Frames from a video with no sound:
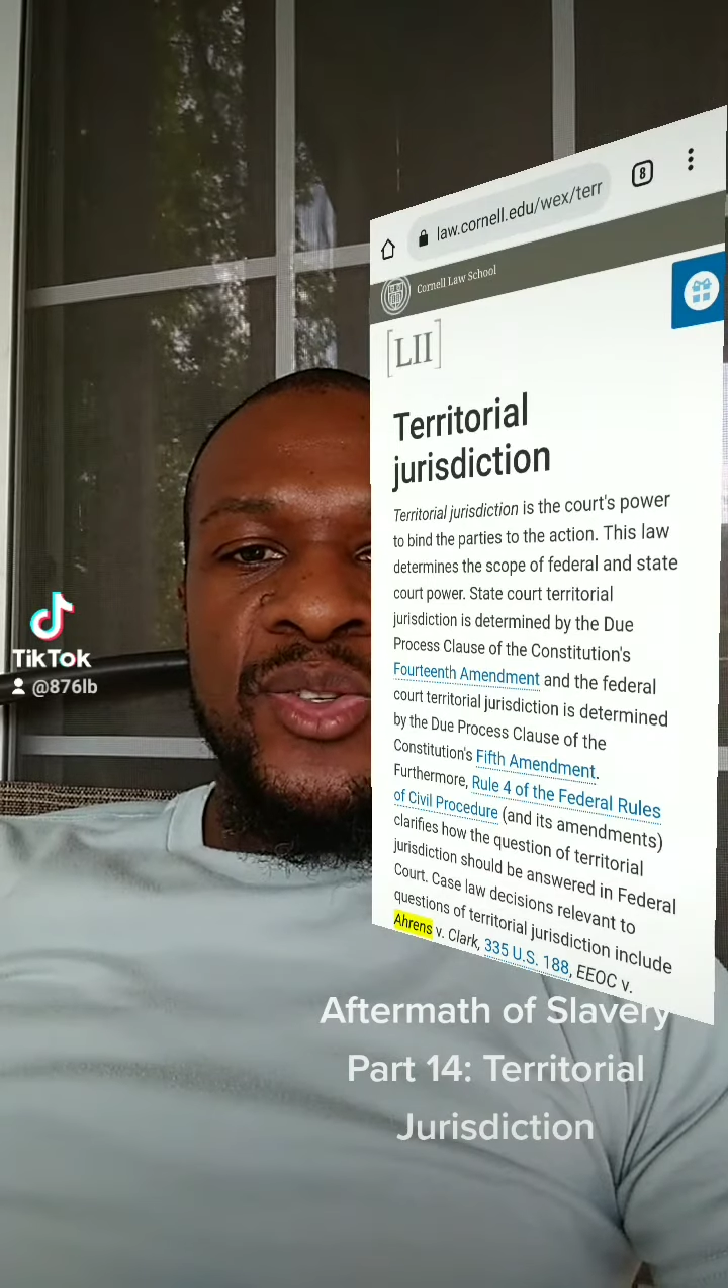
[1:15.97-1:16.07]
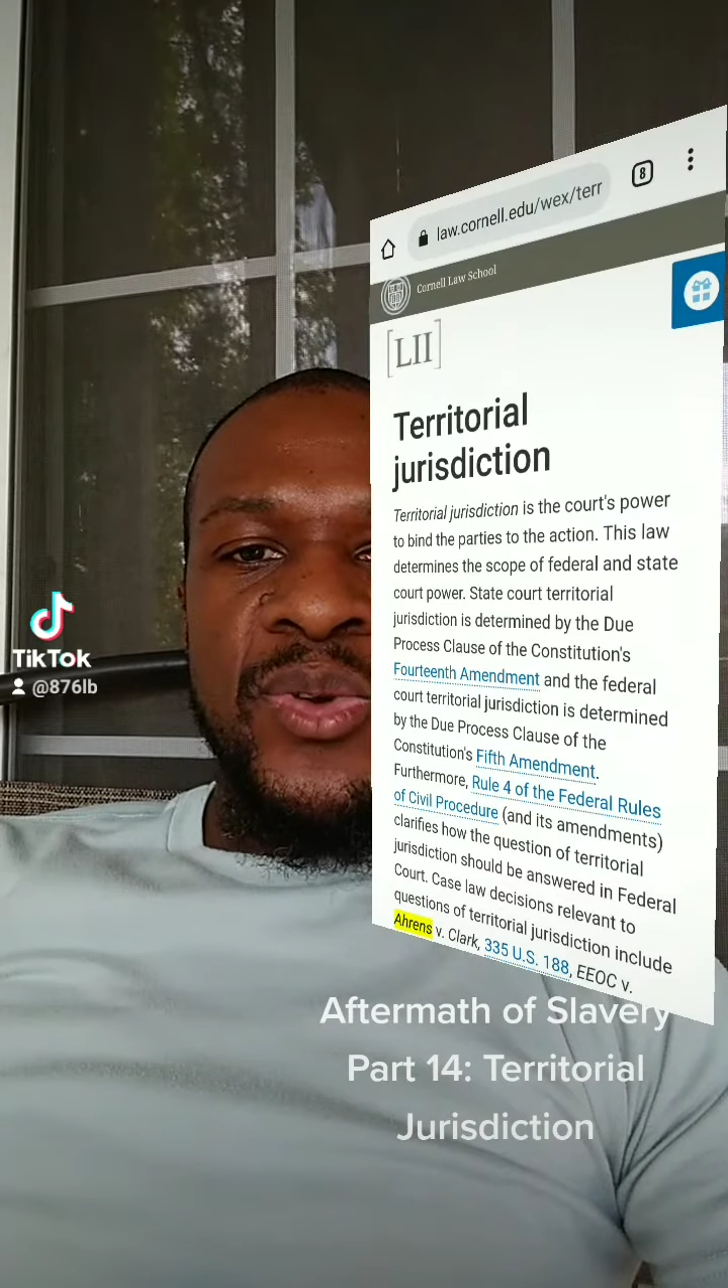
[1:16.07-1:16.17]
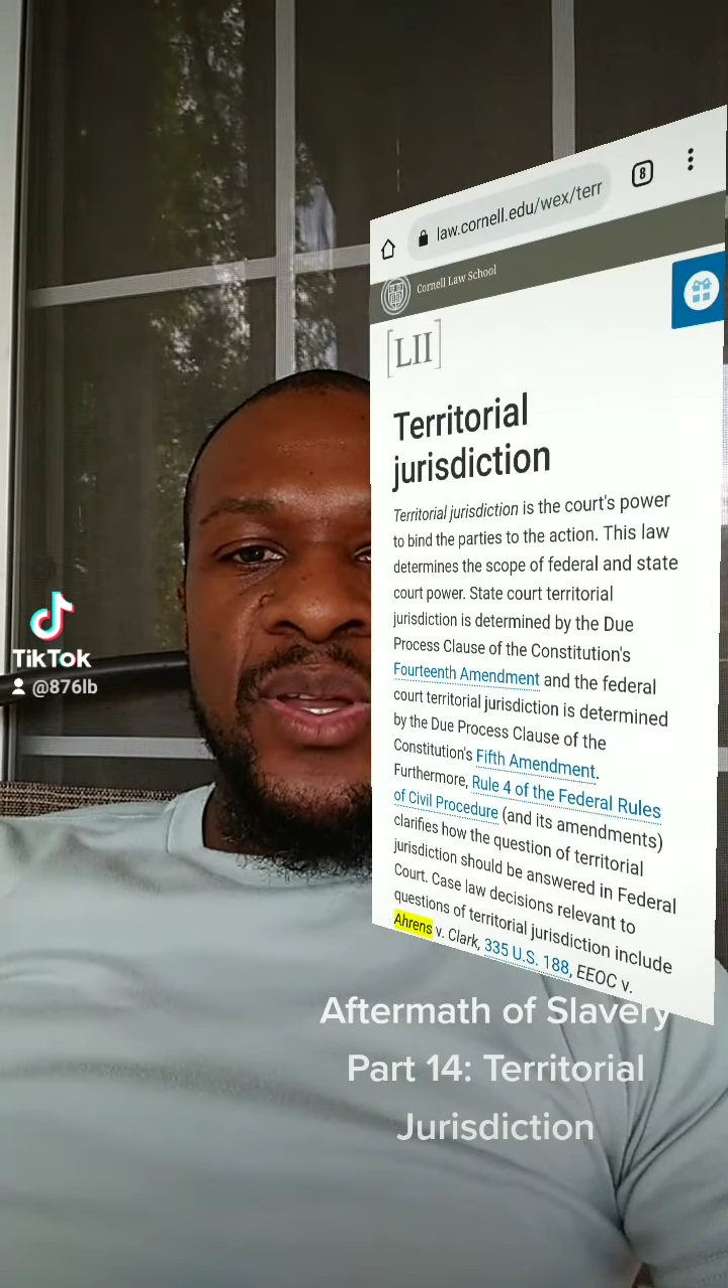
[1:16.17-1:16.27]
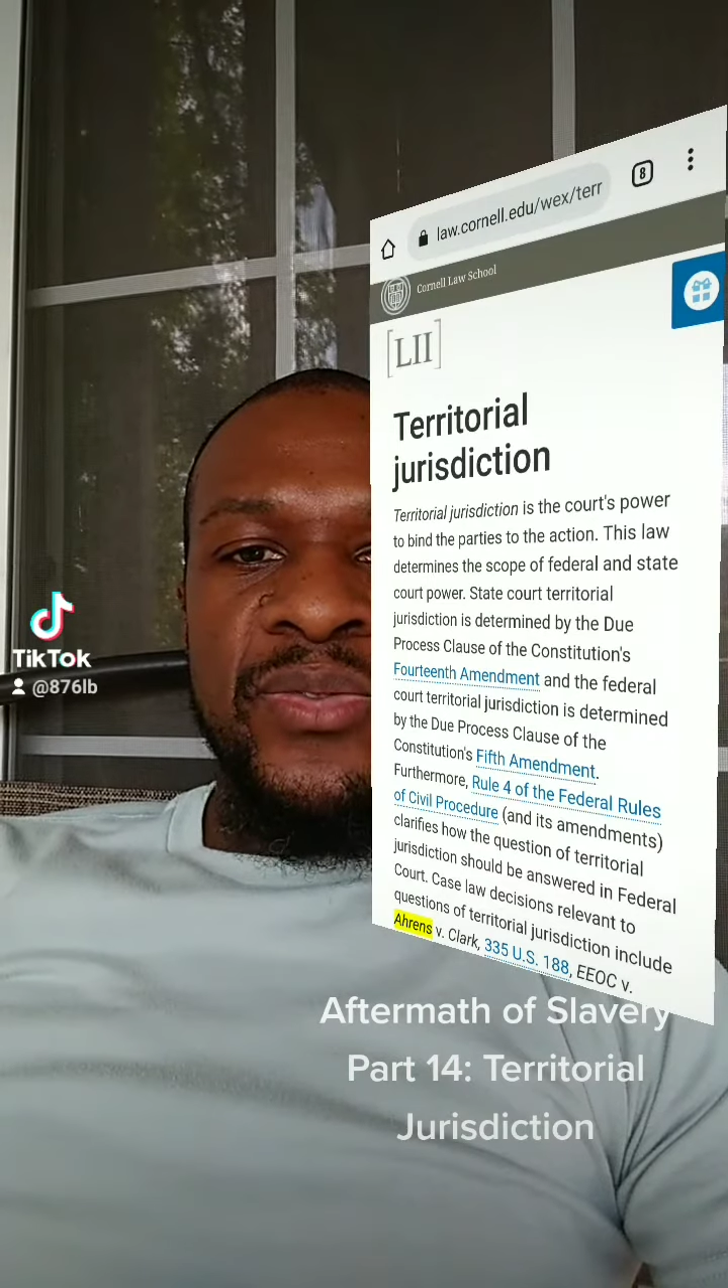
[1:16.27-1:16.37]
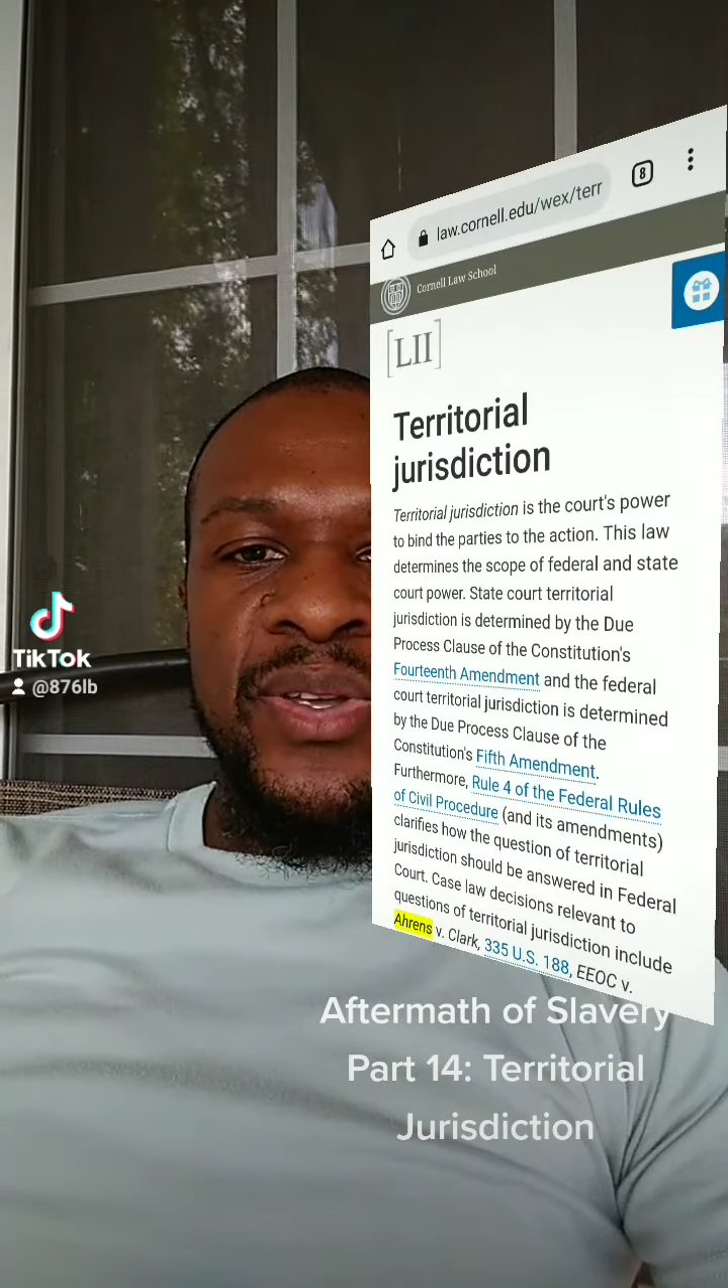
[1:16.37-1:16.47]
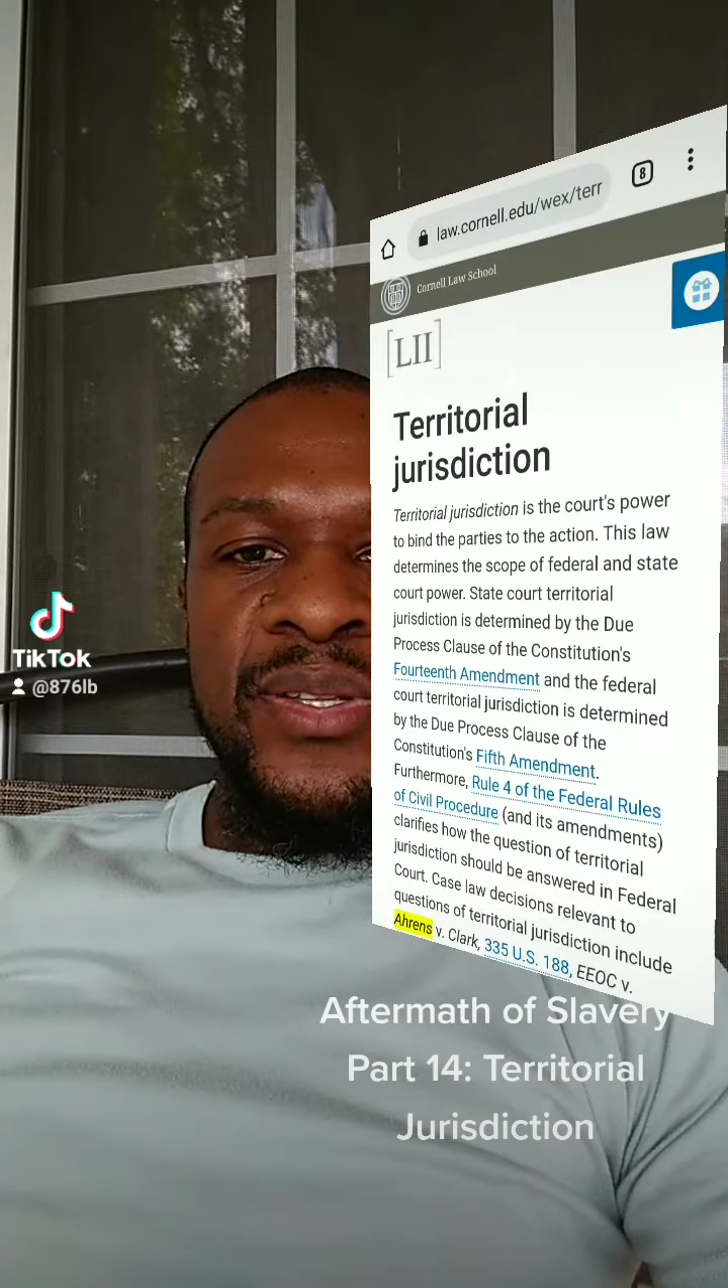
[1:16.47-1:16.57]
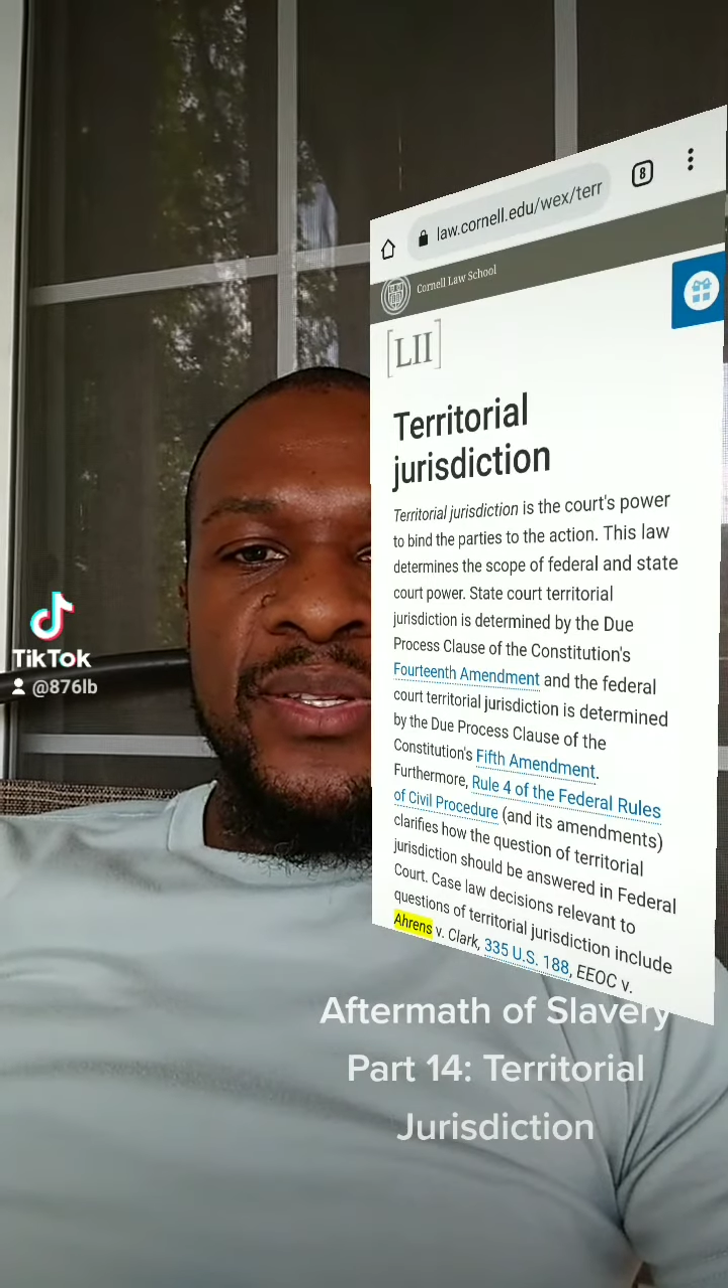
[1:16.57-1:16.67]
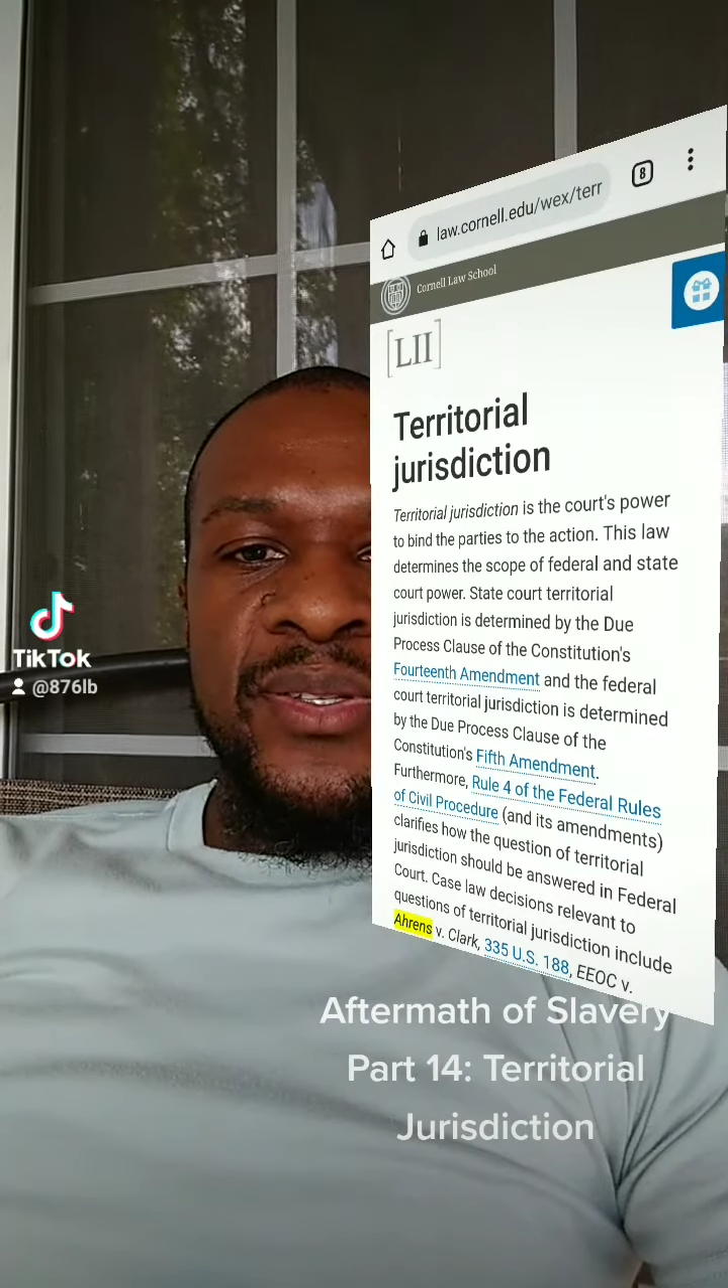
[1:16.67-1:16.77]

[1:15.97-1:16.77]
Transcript: relevant